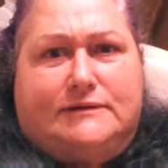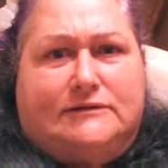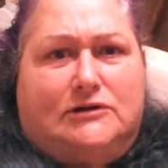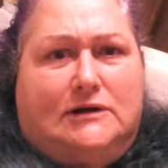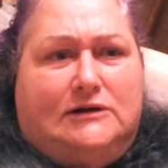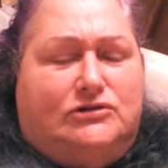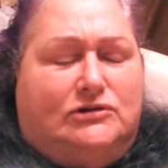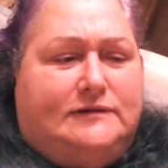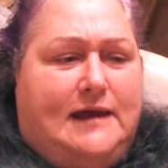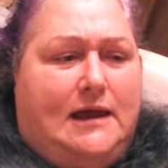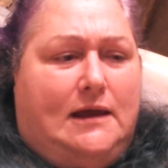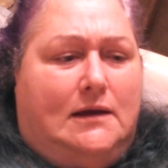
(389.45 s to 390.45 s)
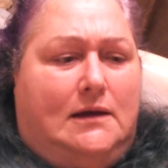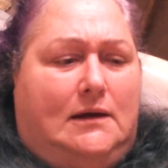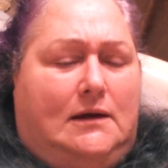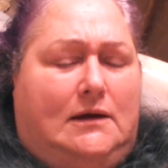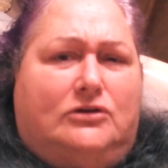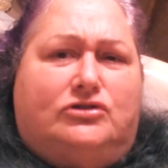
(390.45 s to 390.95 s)
this look and she'll say,
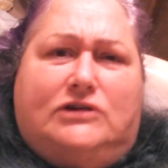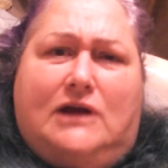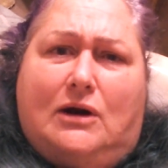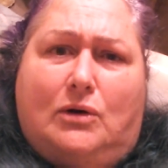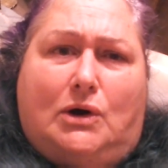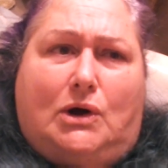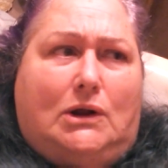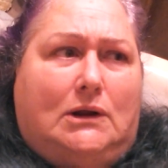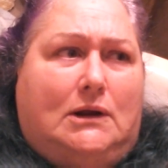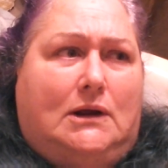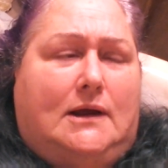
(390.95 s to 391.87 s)
"Cheryl,